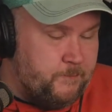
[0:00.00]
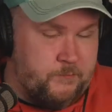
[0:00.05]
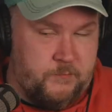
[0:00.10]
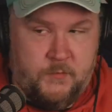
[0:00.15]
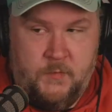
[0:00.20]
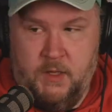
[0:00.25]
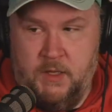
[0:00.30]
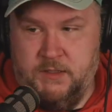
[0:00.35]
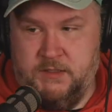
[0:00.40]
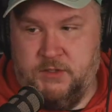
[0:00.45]

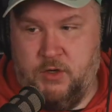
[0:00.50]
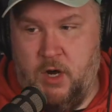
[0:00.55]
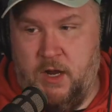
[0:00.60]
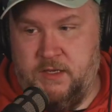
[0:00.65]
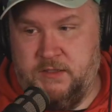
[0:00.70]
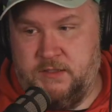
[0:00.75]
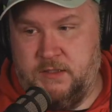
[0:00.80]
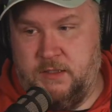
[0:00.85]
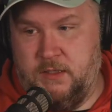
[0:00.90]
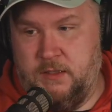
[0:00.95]
it's
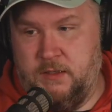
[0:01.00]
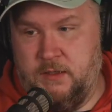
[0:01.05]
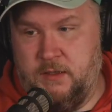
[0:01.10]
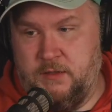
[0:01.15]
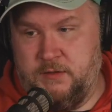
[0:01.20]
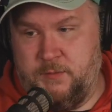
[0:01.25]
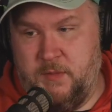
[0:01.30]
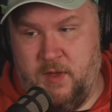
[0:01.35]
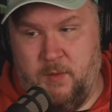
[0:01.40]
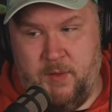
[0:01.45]
crazy
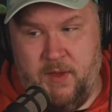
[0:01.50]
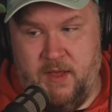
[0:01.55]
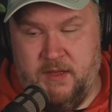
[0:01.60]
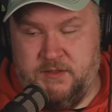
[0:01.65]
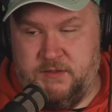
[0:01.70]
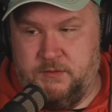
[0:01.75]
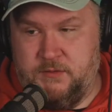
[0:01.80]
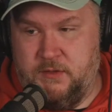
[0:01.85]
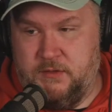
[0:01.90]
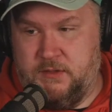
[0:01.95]
because me and
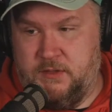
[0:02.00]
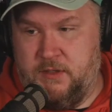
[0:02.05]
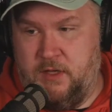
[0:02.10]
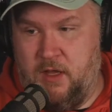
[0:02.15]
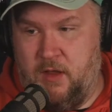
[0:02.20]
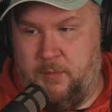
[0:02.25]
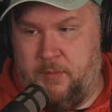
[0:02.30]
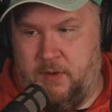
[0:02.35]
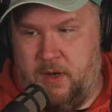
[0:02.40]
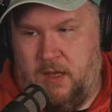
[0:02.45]
Pantsu looked it
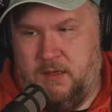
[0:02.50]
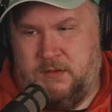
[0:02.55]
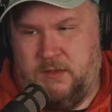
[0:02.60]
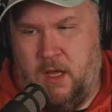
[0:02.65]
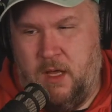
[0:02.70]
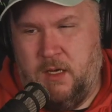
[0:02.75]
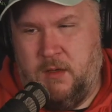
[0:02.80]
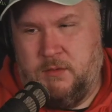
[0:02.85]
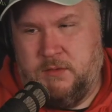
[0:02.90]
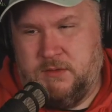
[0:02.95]
up and I
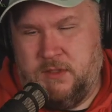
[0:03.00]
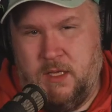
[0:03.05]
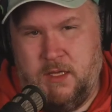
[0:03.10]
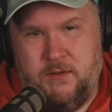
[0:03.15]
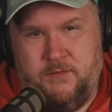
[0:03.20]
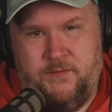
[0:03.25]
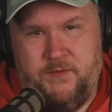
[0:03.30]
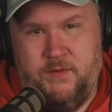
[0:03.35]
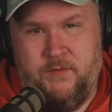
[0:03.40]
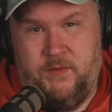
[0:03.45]
thought it was like
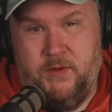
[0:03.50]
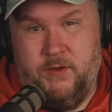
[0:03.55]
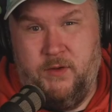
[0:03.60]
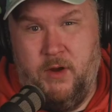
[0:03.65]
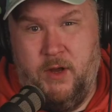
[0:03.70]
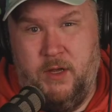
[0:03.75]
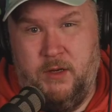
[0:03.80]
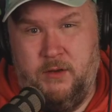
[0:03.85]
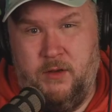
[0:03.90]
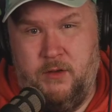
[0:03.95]
50
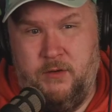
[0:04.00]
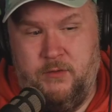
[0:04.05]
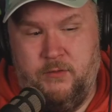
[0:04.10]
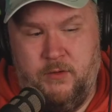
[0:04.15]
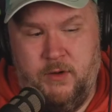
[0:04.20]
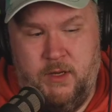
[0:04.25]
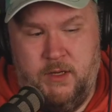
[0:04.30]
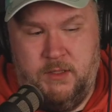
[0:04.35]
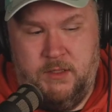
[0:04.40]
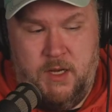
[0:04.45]
grand, 100
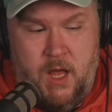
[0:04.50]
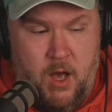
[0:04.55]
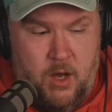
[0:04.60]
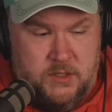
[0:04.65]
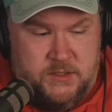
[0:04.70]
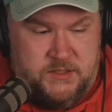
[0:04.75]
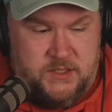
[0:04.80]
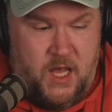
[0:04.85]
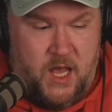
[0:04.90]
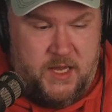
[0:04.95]
grand. No,
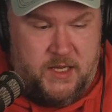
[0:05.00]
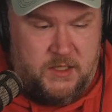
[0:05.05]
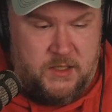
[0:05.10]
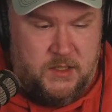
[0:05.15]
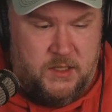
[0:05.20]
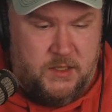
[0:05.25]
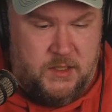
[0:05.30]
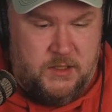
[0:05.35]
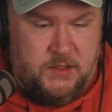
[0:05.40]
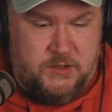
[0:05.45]
it's like
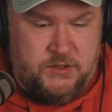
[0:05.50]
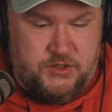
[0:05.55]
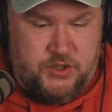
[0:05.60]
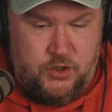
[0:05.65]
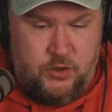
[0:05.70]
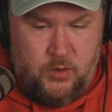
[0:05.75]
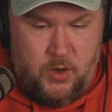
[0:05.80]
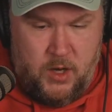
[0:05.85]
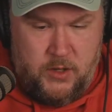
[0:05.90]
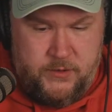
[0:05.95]

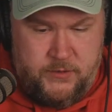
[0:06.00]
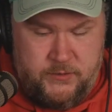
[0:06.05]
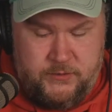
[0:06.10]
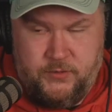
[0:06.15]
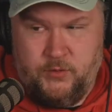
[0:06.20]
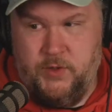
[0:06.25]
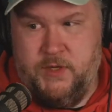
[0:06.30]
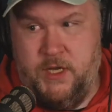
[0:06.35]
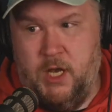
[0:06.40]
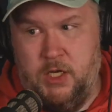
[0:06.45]
200,
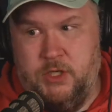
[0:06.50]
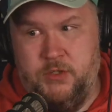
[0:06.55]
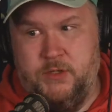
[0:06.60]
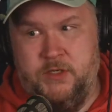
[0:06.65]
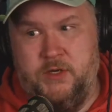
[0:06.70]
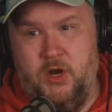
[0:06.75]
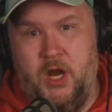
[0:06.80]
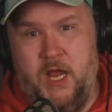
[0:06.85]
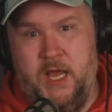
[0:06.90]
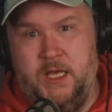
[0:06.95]
300
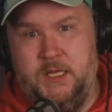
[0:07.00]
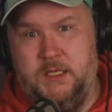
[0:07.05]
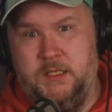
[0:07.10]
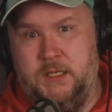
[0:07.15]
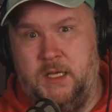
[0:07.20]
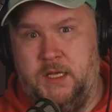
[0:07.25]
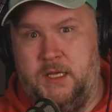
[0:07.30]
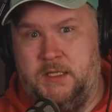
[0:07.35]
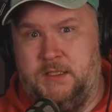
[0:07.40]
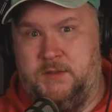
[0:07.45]
grand.
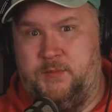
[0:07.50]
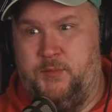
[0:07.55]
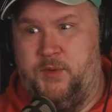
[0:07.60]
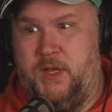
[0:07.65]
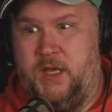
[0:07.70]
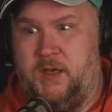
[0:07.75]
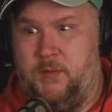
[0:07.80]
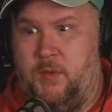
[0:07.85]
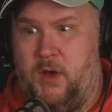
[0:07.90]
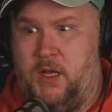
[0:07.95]
Like, it's
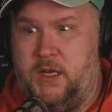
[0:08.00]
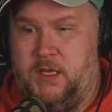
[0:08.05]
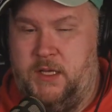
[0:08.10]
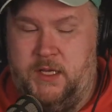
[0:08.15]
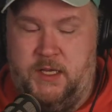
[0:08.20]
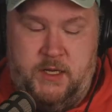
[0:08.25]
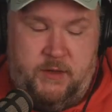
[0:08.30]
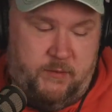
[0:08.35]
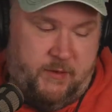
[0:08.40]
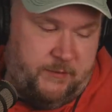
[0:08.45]
big money.
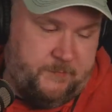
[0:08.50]
Anyway,